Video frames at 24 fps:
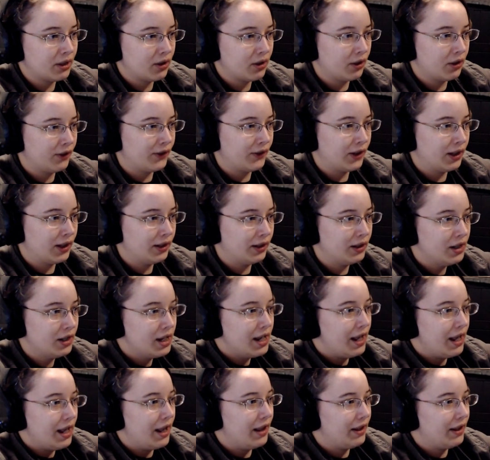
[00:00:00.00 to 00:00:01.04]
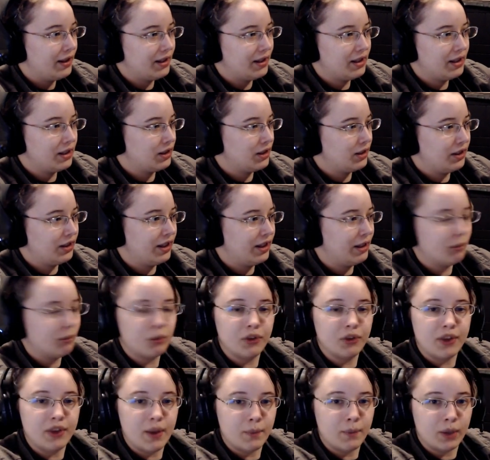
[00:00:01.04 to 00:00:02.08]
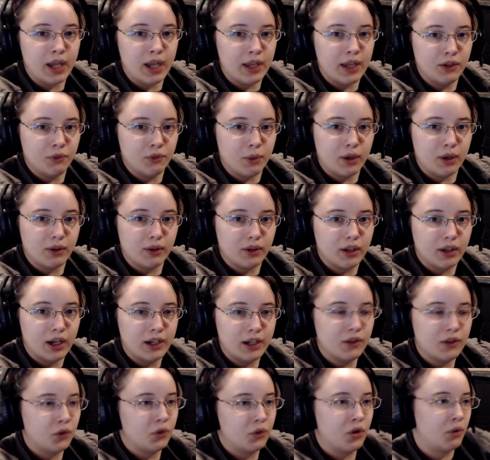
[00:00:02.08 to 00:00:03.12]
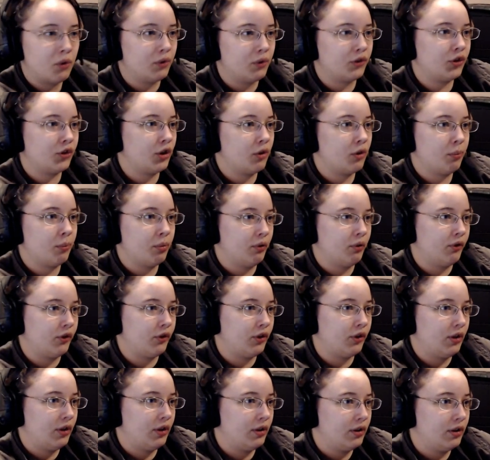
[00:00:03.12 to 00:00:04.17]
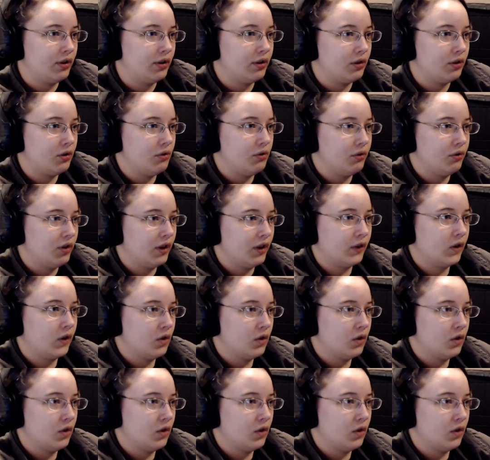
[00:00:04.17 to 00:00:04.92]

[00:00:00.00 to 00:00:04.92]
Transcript: content, it will never end well. I don't know a single person who does